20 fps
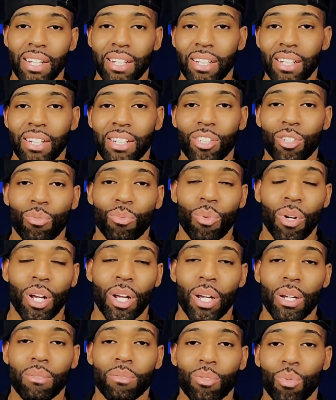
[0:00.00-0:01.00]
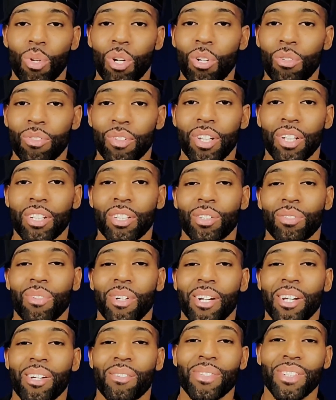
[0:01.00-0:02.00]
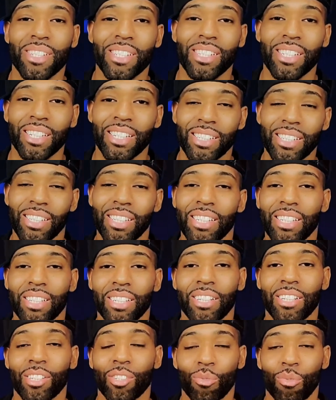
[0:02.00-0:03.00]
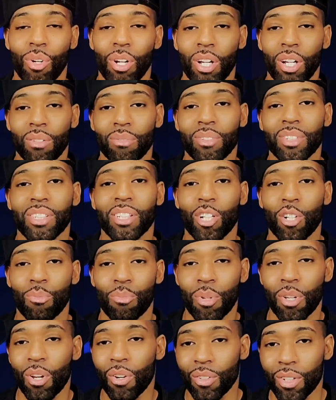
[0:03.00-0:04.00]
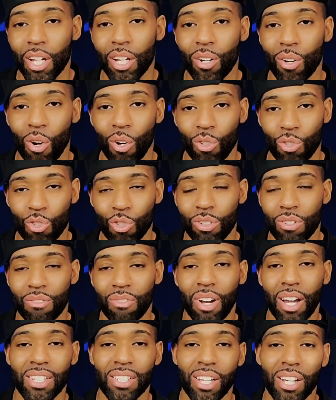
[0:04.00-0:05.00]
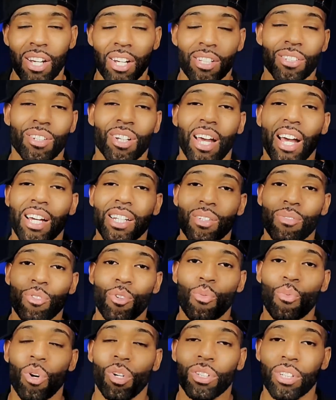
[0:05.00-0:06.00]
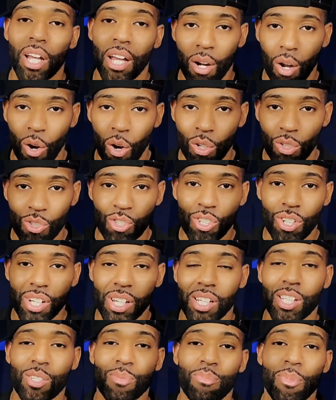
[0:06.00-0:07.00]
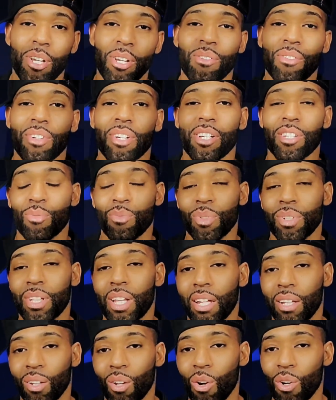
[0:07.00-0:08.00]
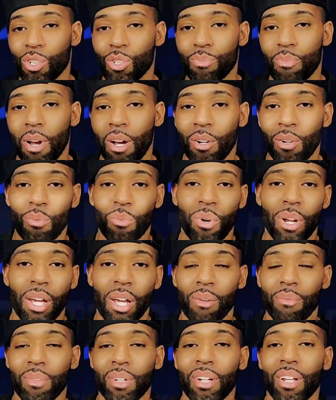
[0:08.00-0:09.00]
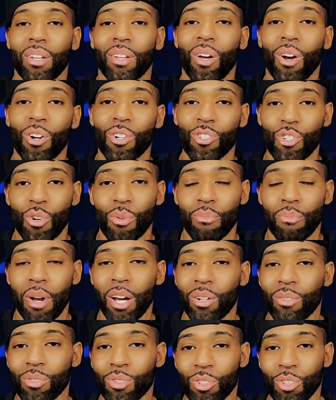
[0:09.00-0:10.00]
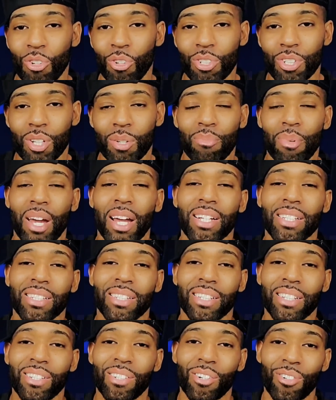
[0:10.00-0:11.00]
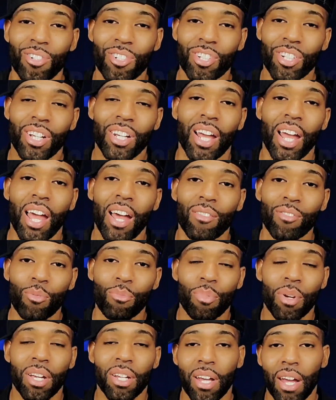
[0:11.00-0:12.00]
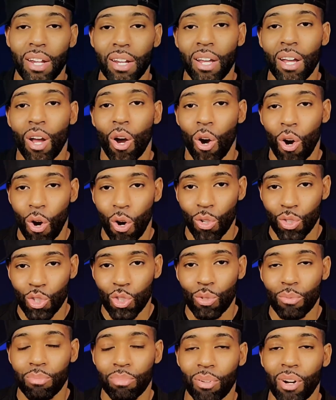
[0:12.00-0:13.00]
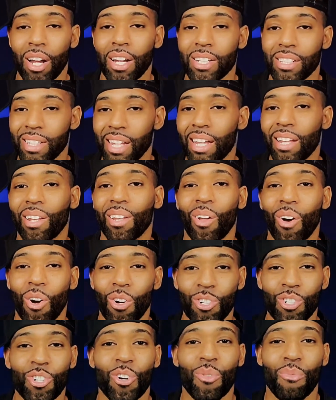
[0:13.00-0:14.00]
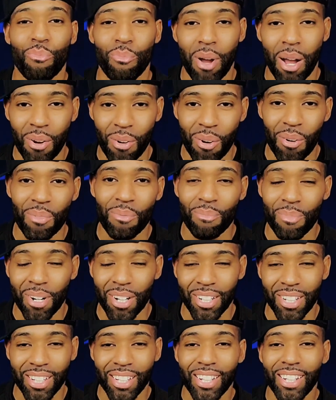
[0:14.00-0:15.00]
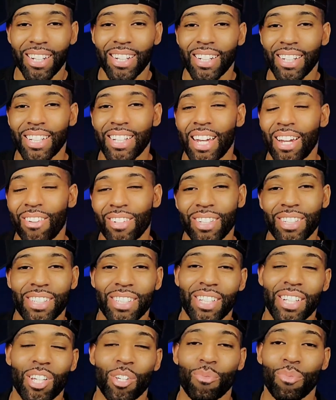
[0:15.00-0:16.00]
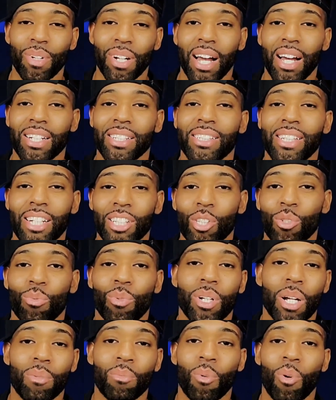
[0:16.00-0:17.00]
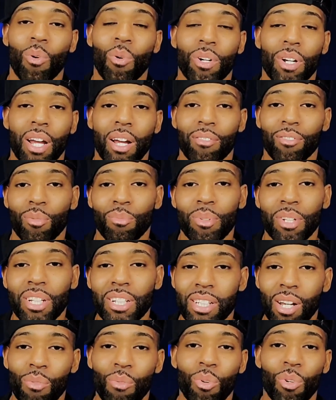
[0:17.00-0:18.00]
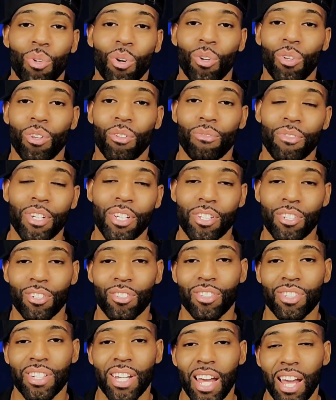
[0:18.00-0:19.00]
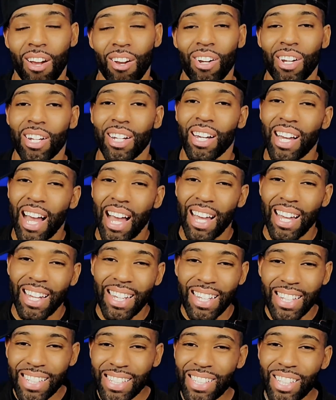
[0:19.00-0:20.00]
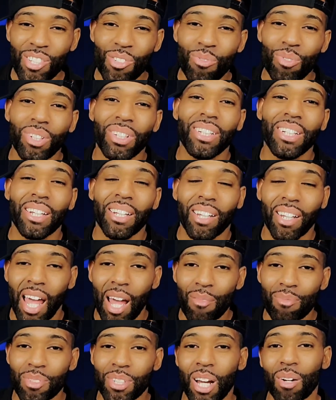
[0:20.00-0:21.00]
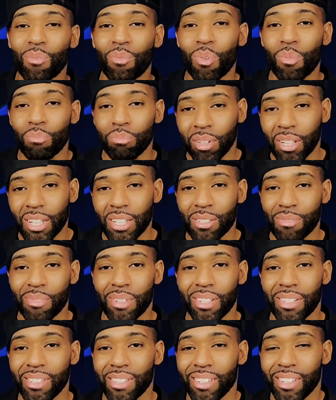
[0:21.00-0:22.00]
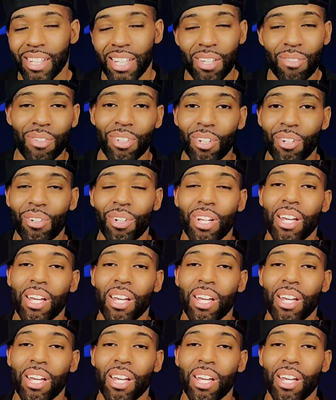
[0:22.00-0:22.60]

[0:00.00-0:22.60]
gigs of RAM, 12 gigs of RAM, and 16 gigs of RAM is going to be on that Ultra device. So, guys, if you want that Ultra experience with that large amount of RAM and a larger amount of storage capacity, know that you're going to have to pay that Ultra price, that larger amount of money guaranteed. But, guys, that's the one I'm going after because I want all the features. Now, is this really a laptop replacement? Even though they